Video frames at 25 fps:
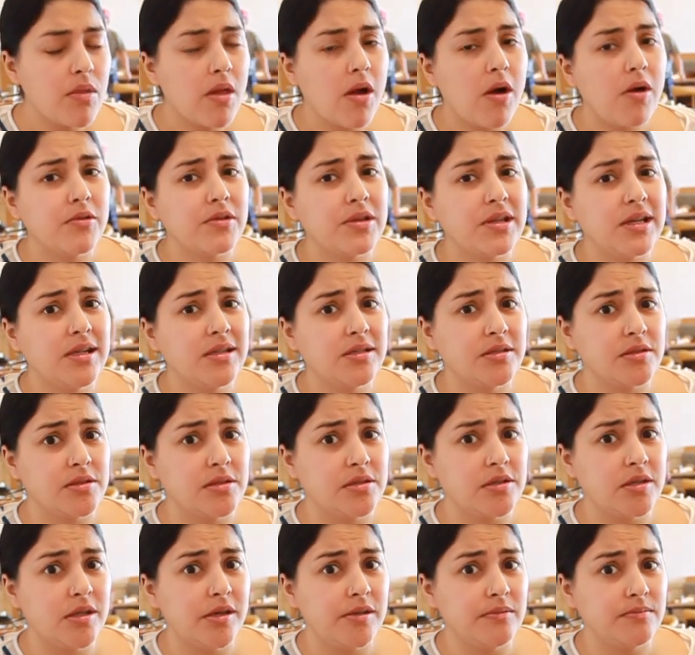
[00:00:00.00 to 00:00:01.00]
Oh, that is
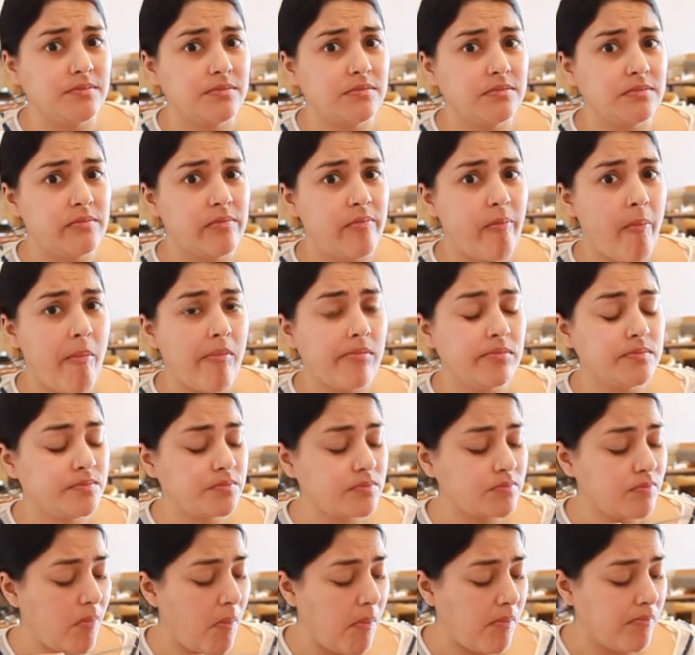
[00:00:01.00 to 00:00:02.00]
good.
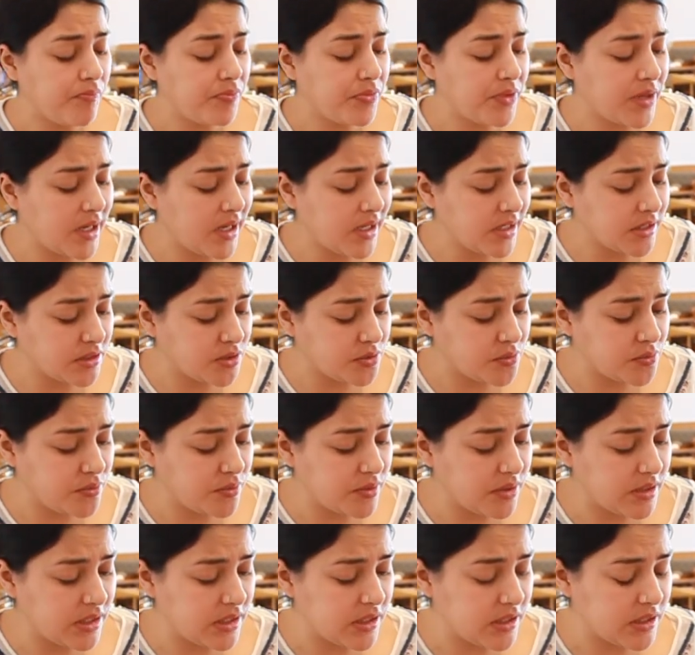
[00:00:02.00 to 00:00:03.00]
That is
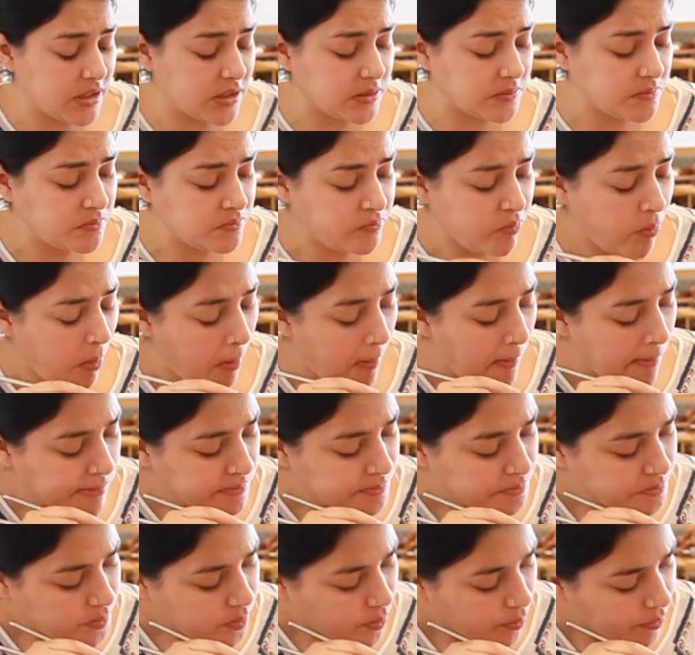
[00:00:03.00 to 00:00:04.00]
really good.
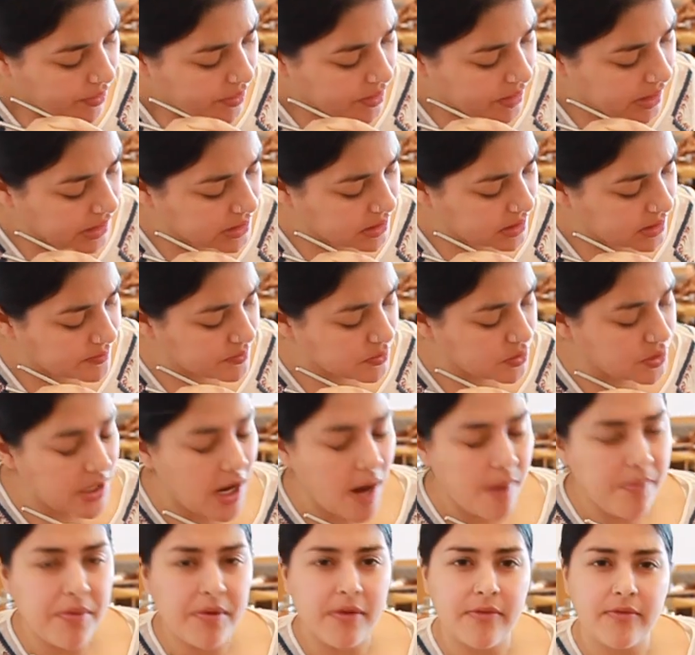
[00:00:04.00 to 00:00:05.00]
That's some
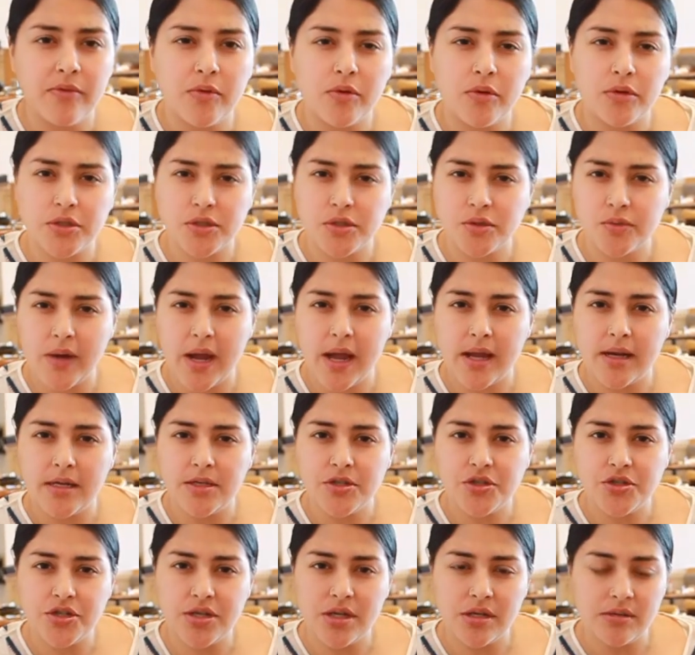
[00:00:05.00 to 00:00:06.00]
type of
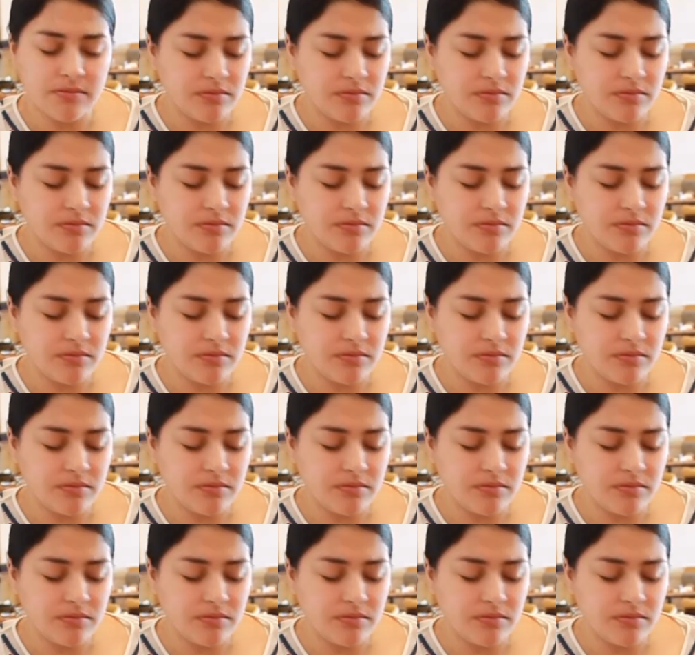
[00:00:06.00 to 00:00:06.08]
horseradish,